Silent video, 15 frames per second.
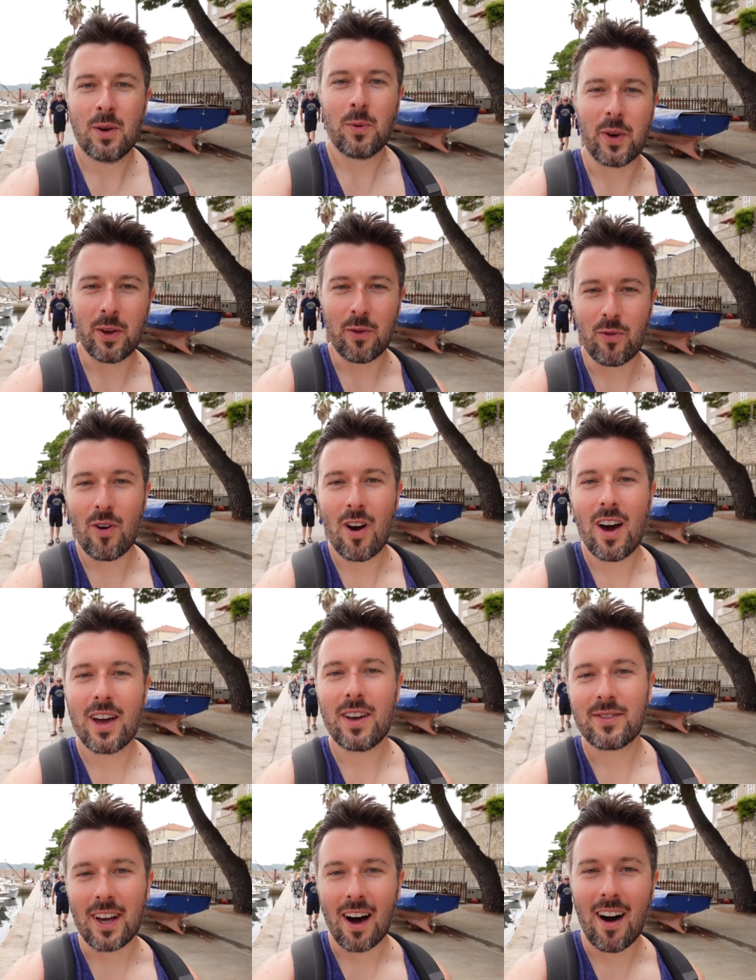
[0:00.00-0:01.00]
We have
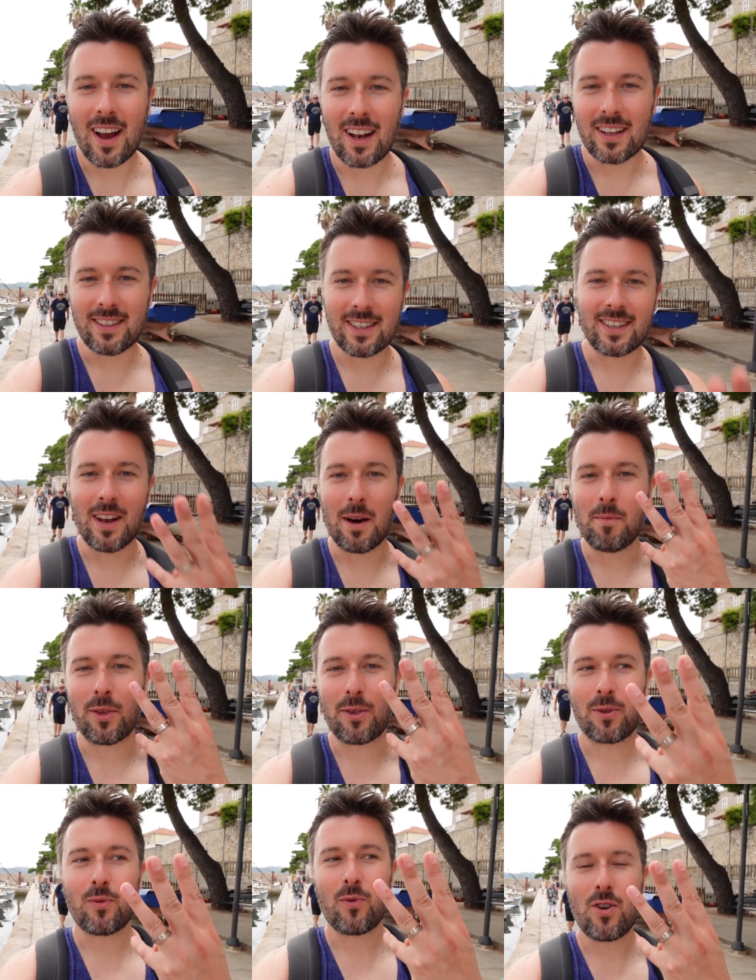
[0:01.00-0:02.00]
arrived at island number
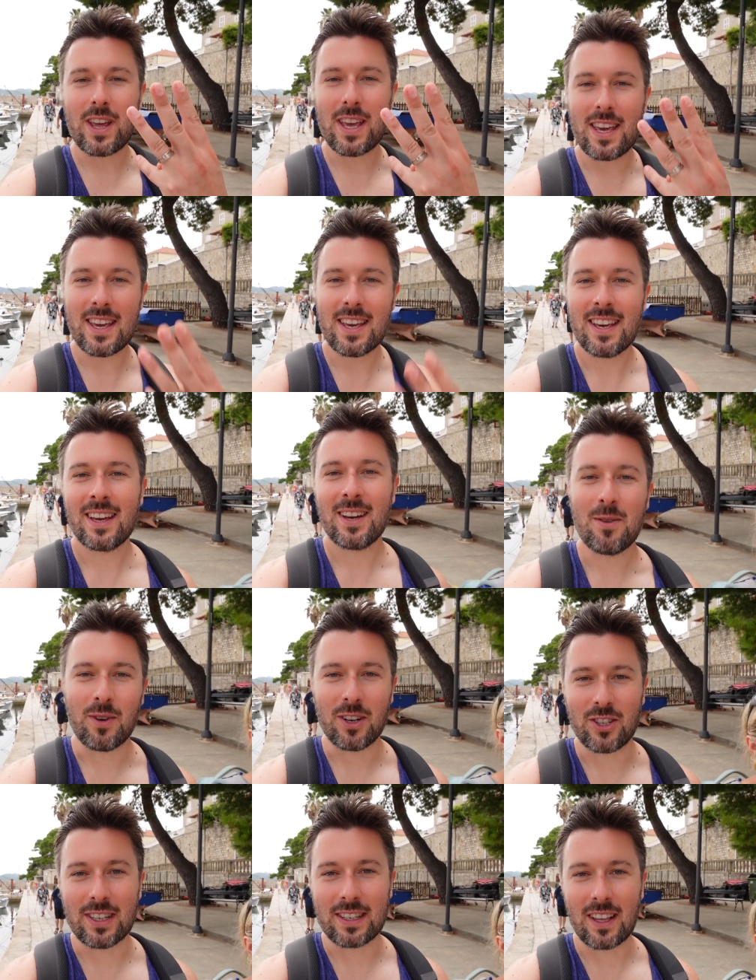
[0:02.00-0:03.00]
three,
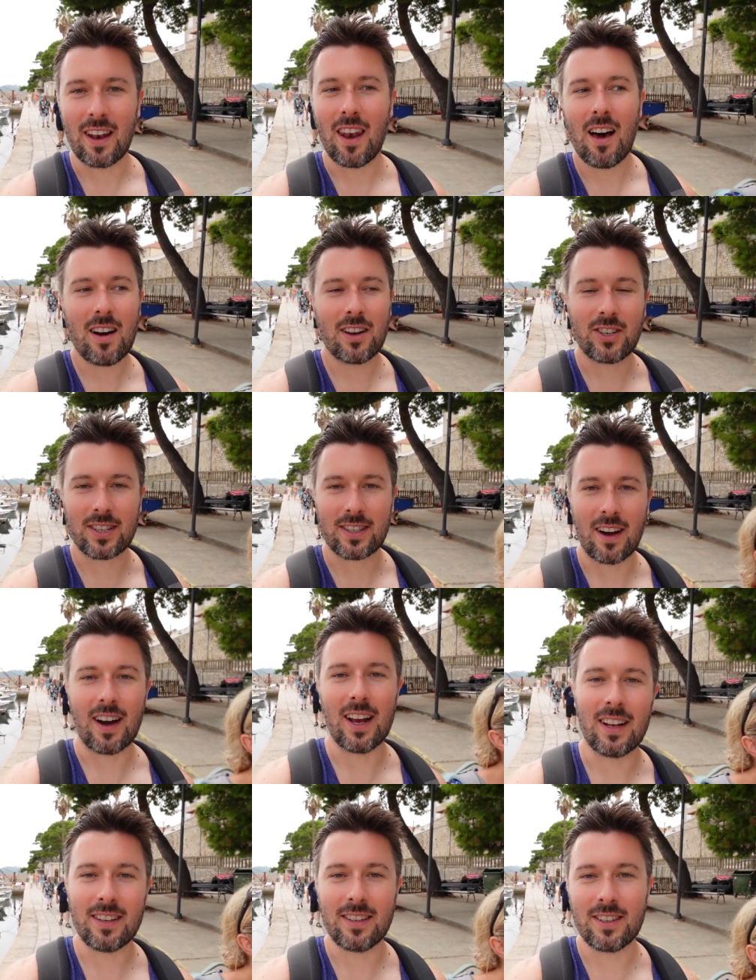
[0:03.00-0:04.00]
which is the largest
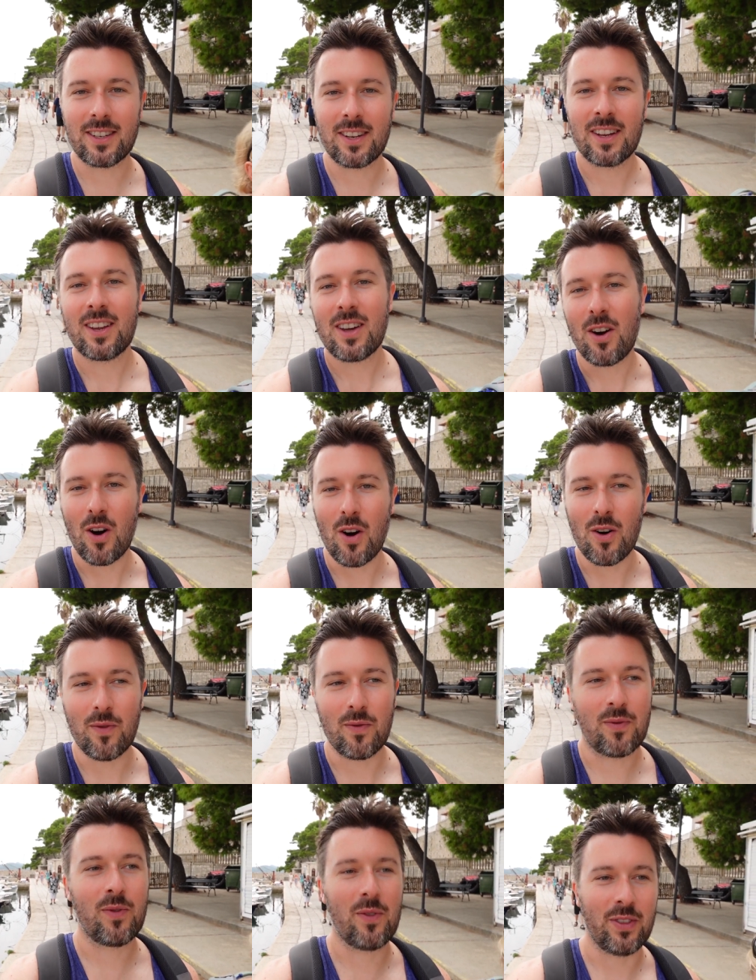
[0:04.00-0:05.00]
island
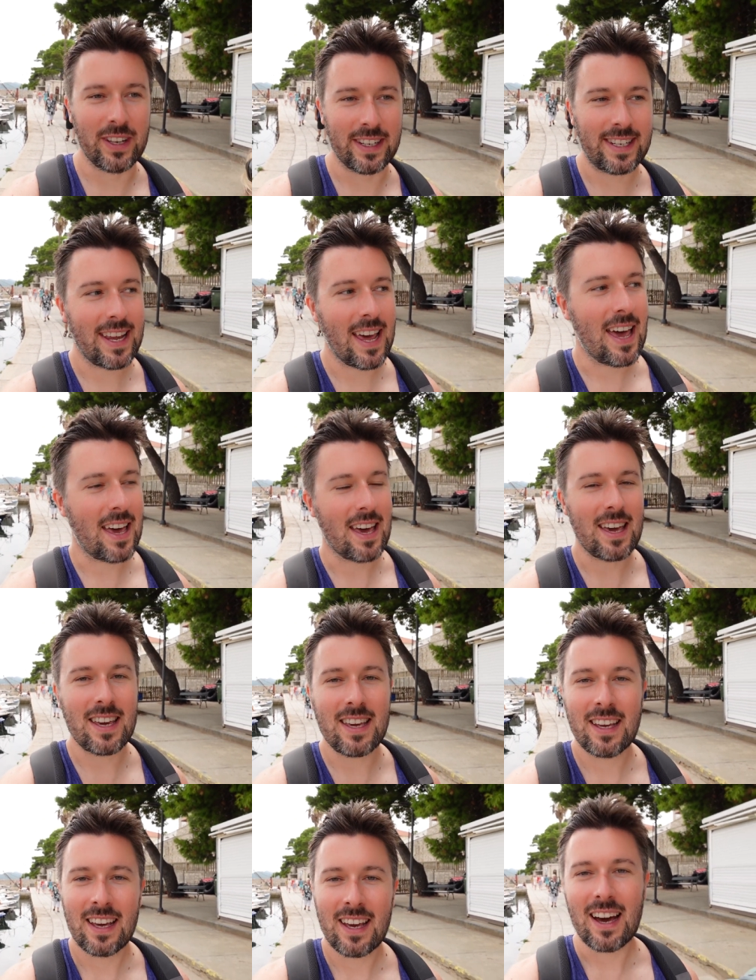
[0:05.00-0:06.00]
of the
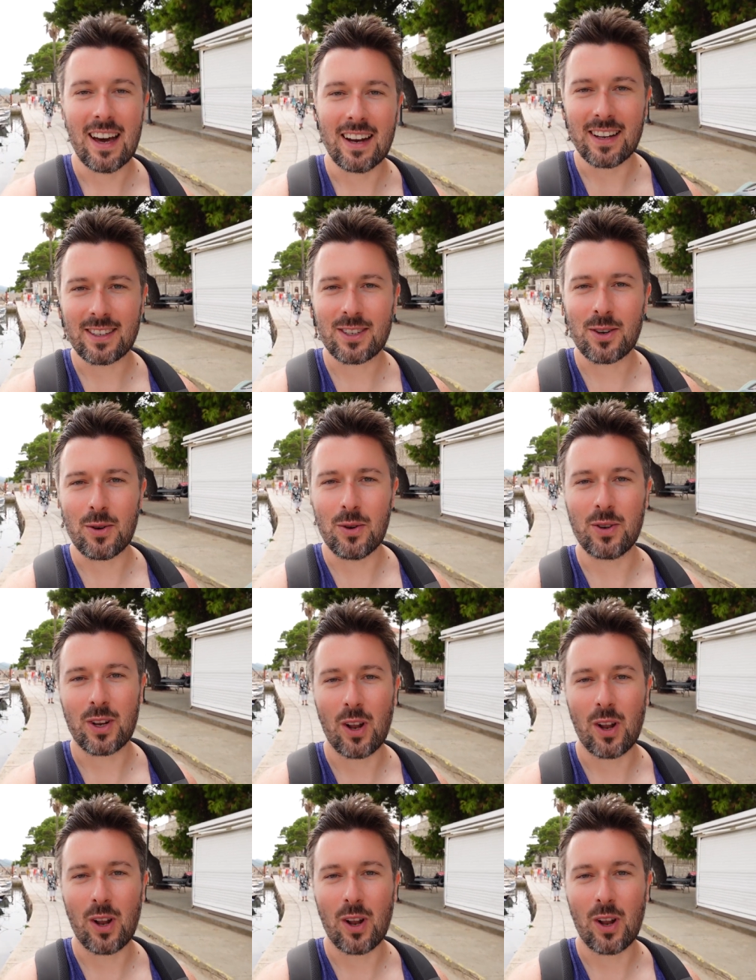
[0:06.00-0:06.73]
day, and it's called